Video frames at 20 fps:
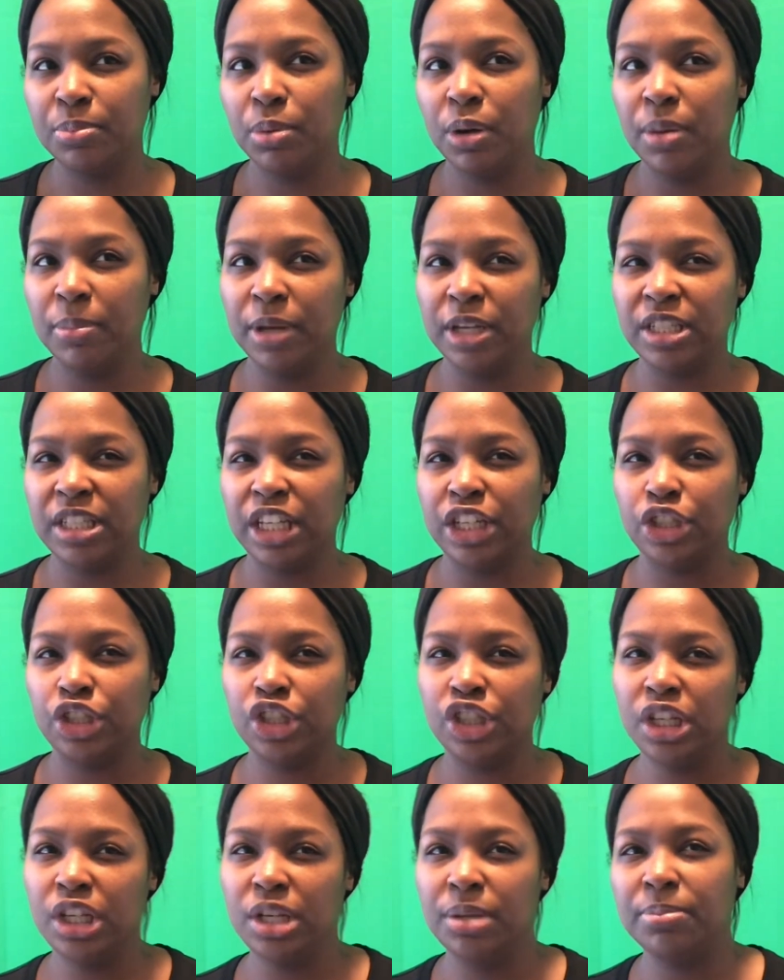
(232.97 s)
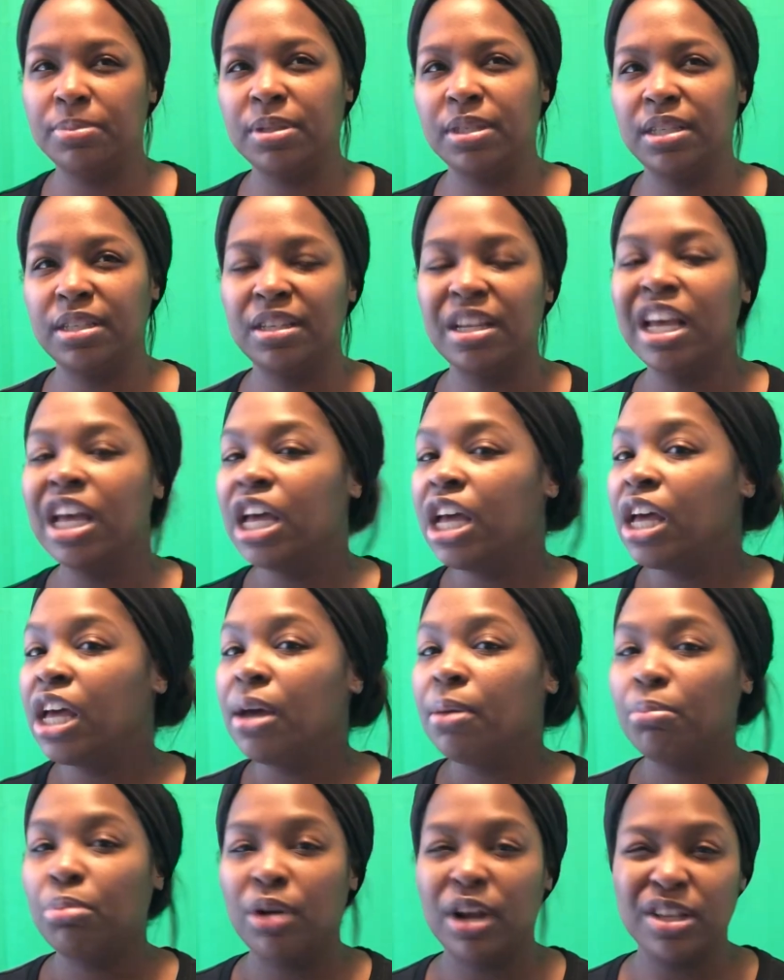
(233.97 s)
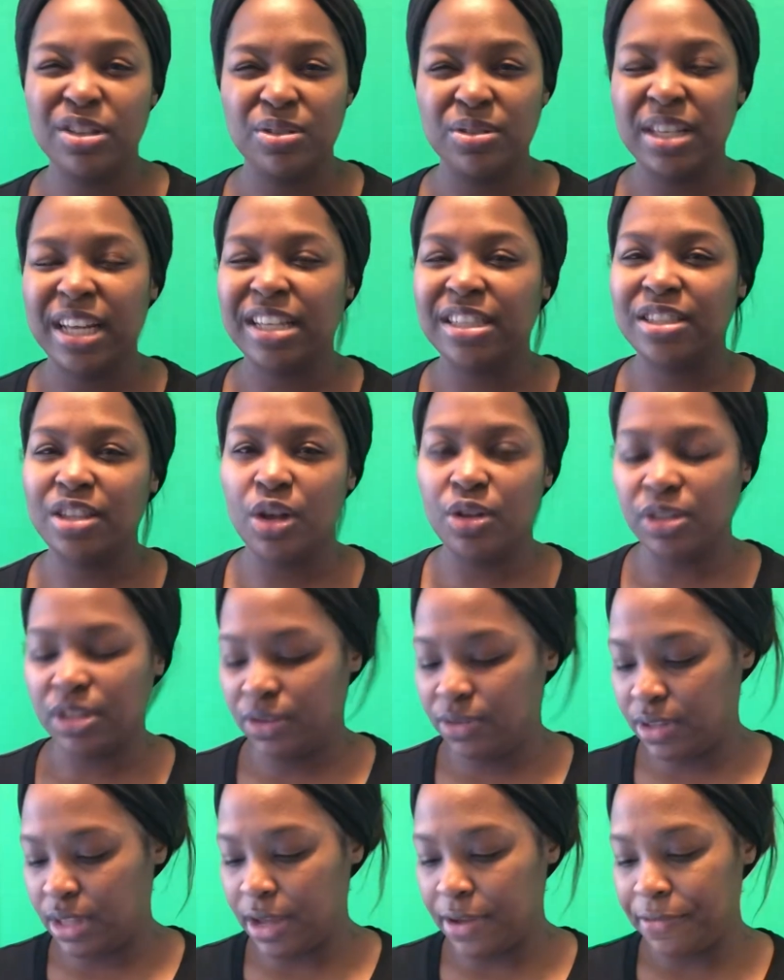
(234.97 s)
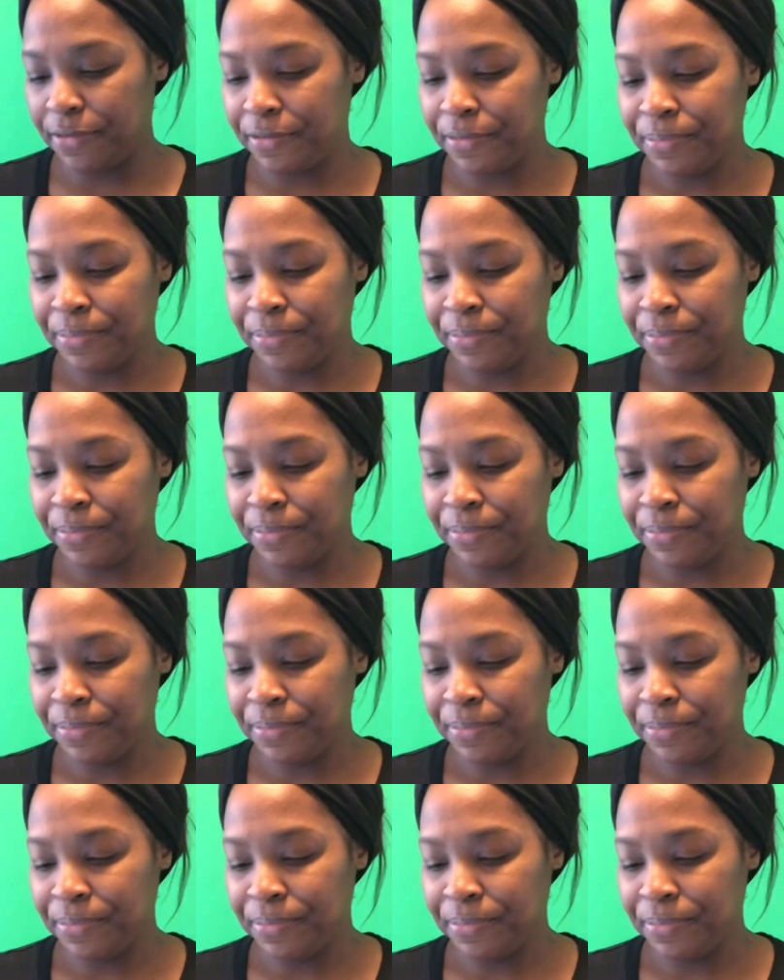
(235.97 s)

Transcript: pretty much like chips and pretzels, like salty stuff.